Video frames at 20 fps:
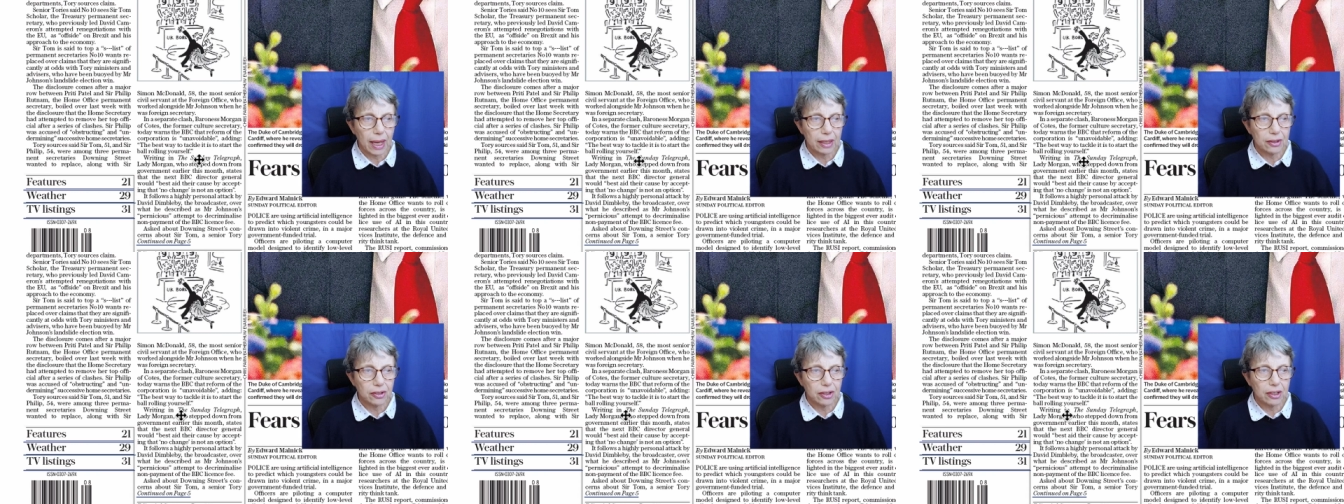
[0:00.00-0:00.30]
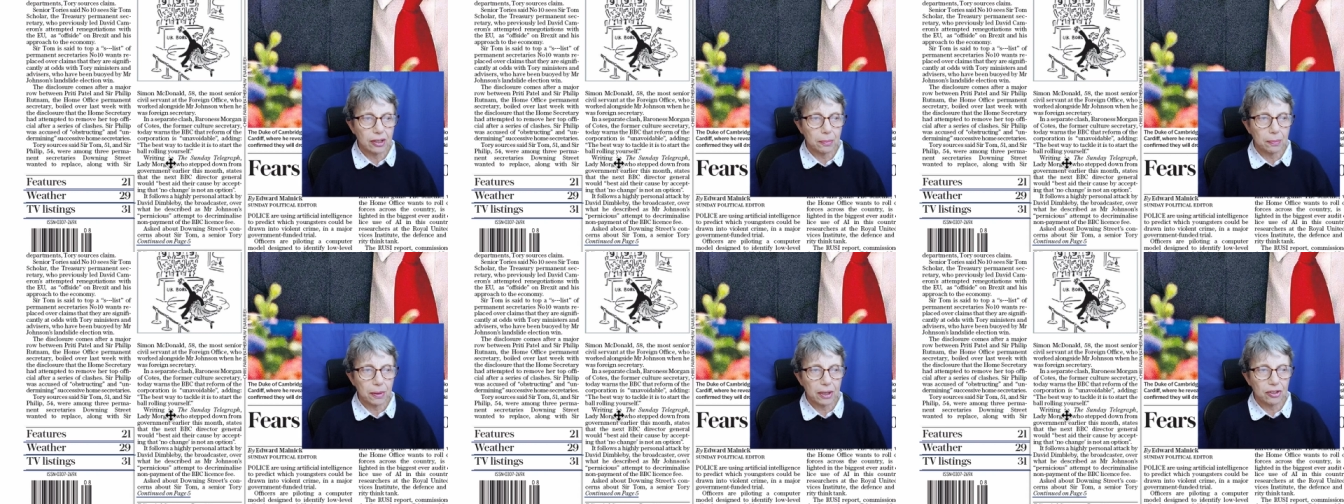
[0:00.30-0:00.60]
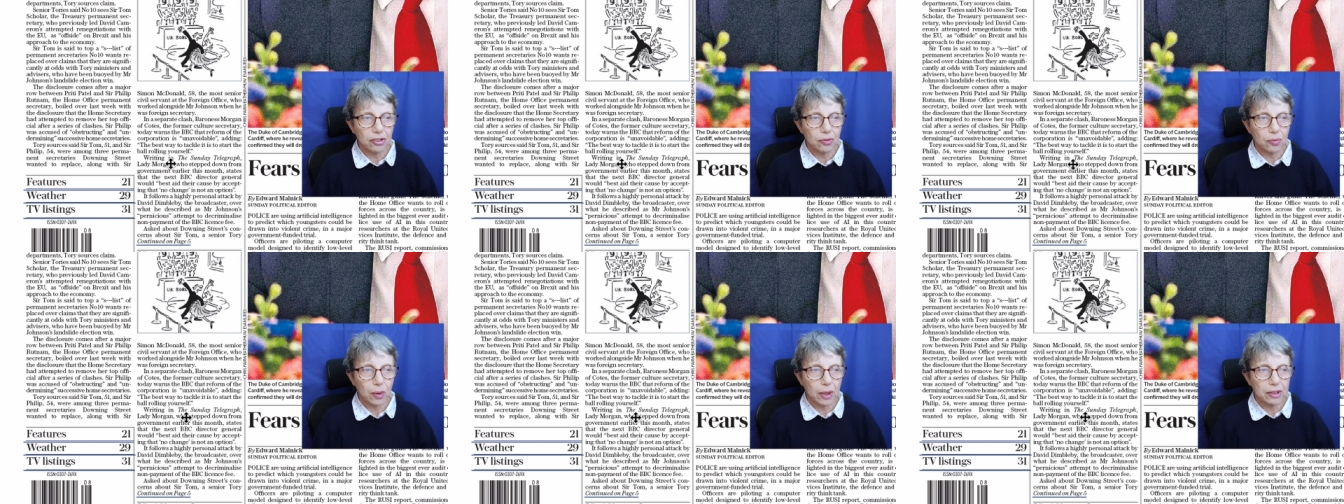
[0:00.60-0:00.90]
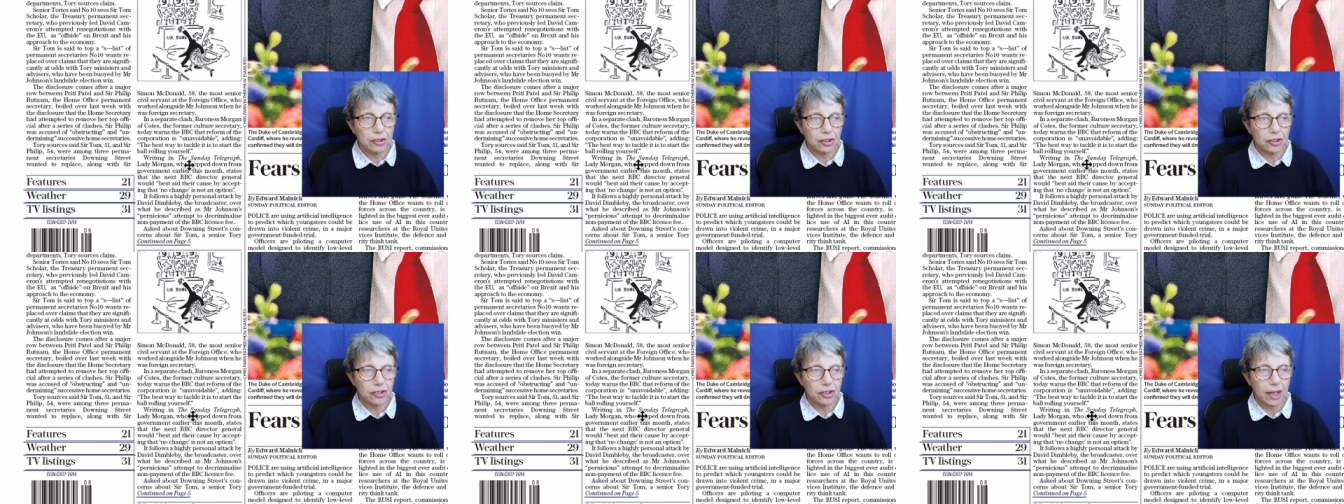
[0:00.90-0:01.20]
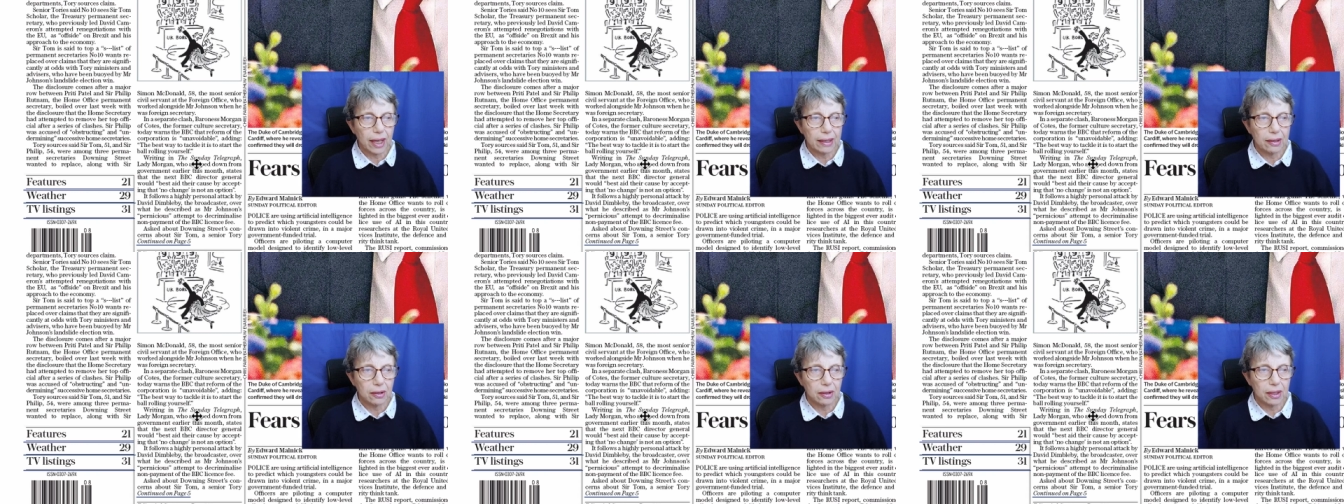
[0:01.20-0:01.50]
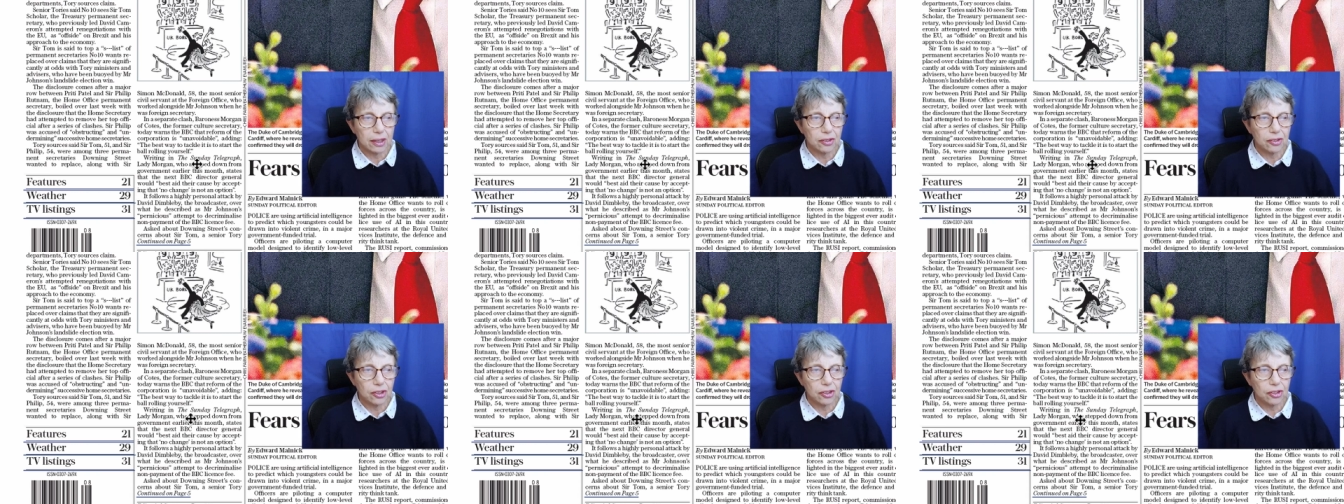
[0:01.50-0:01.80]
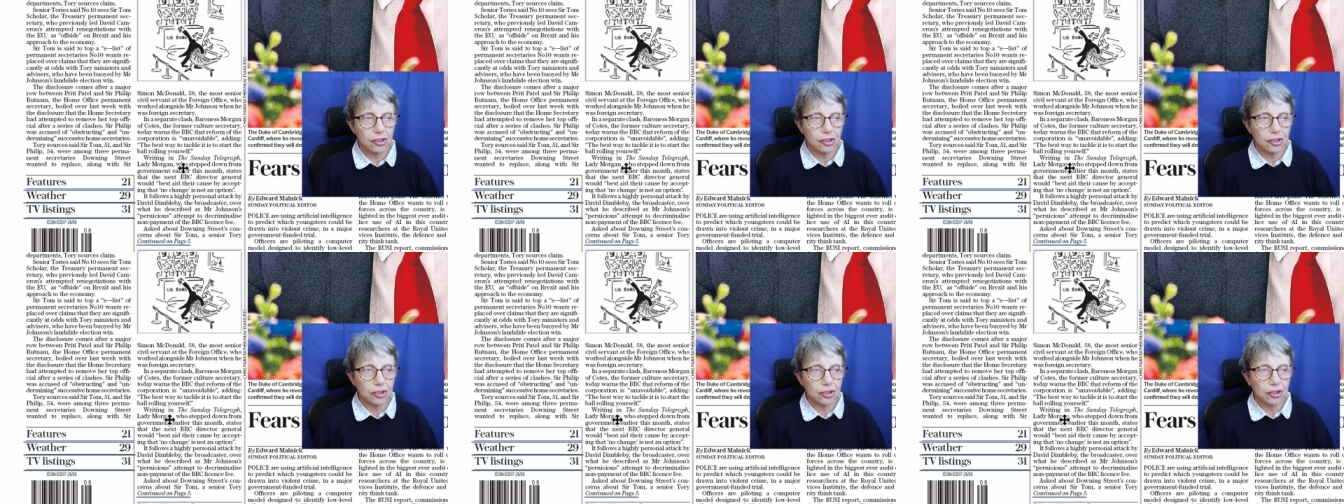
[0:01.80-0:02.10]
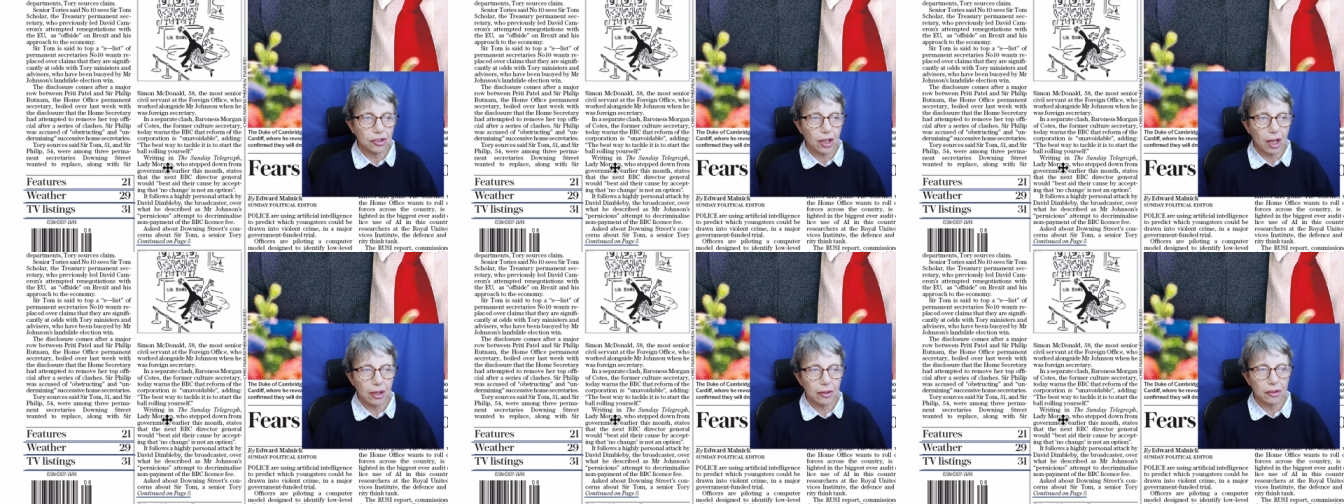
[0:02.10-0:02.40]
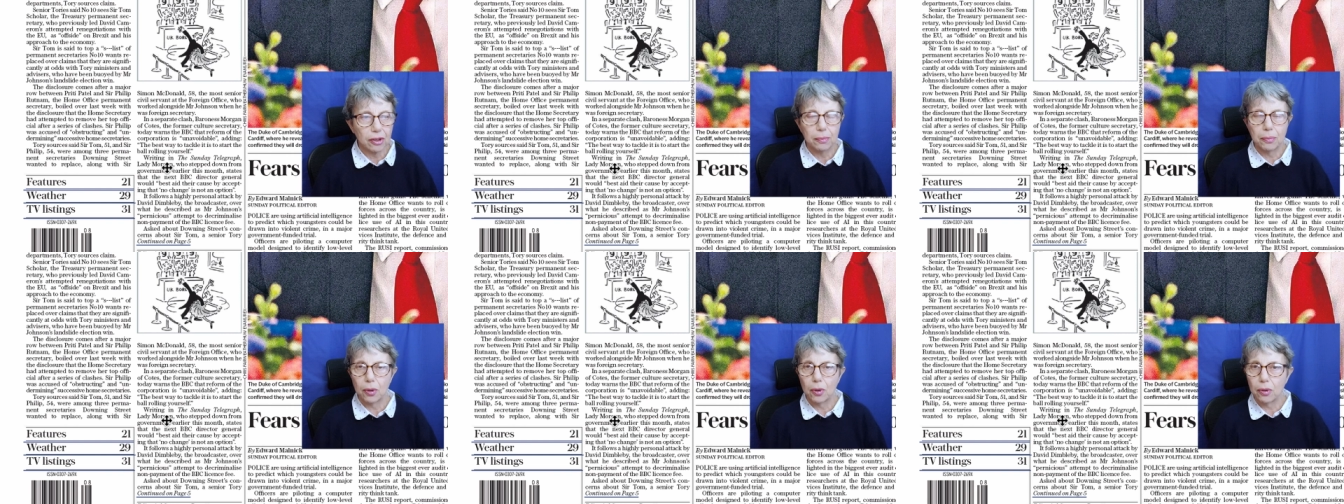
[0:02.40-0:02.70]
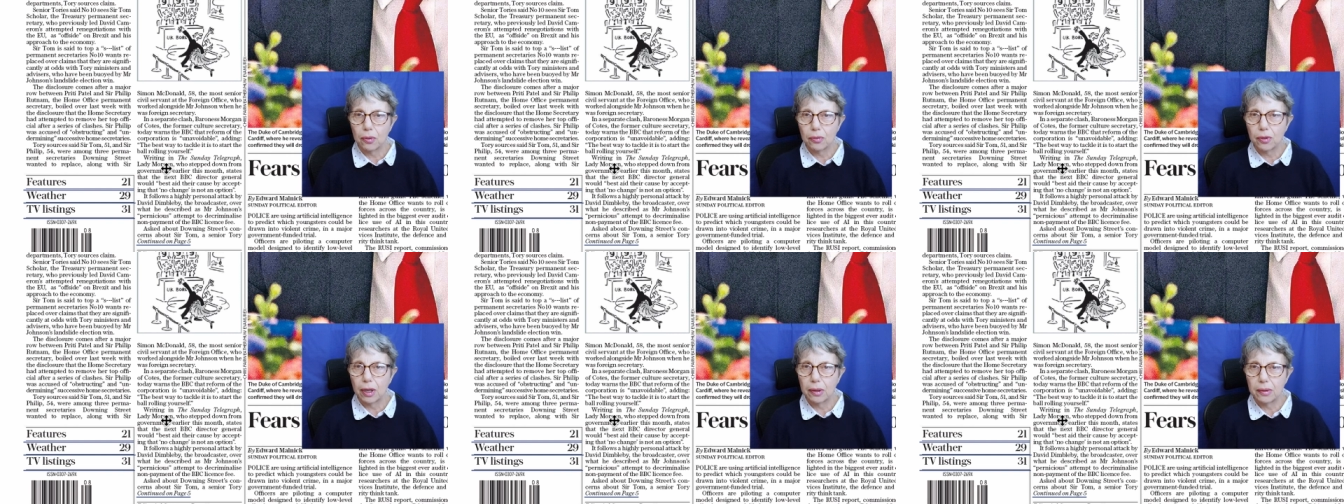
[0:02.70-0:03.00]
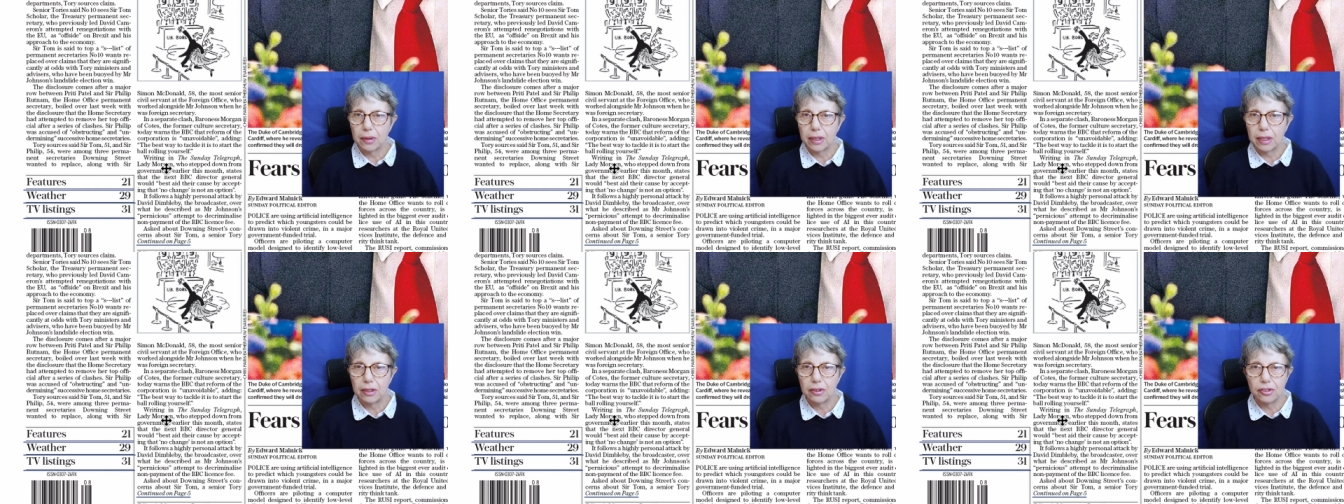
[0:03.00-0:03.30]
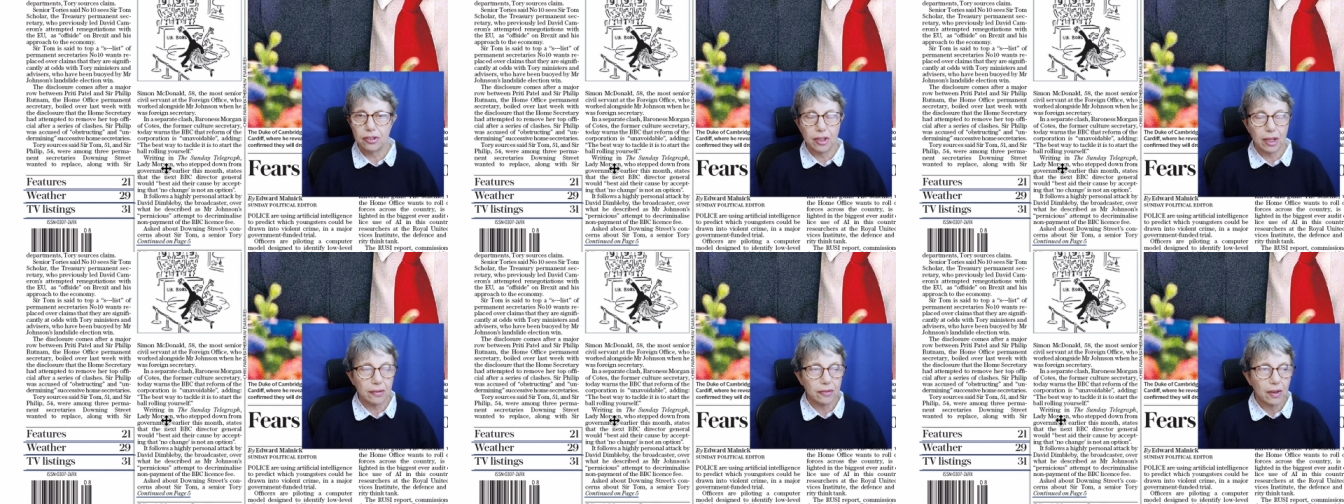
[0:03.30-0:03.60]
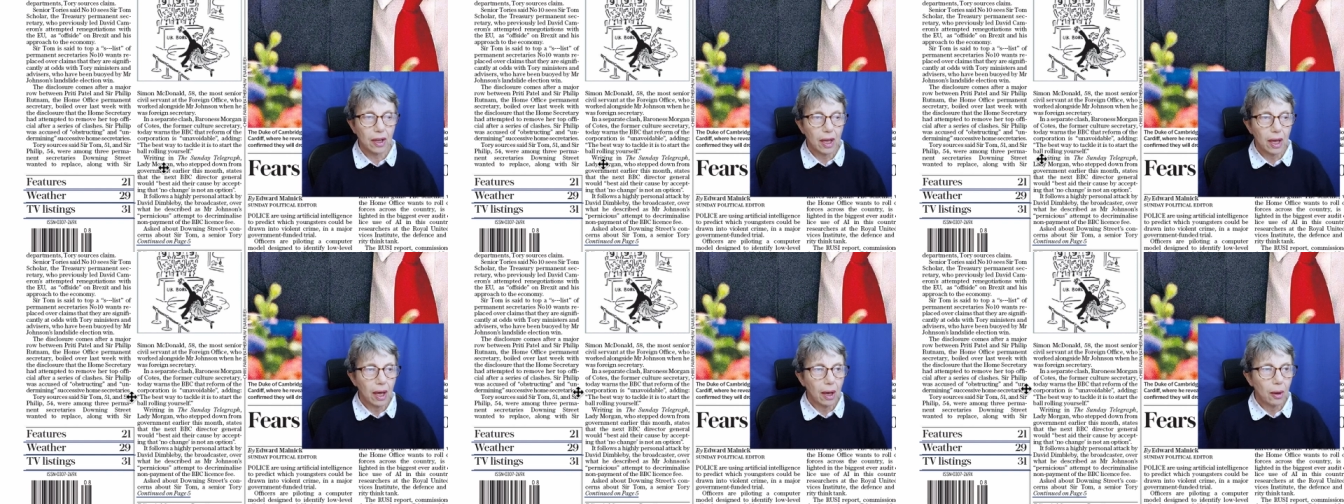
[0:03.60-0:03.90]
adding the best way to tackle it is to start the ball rolling yourself.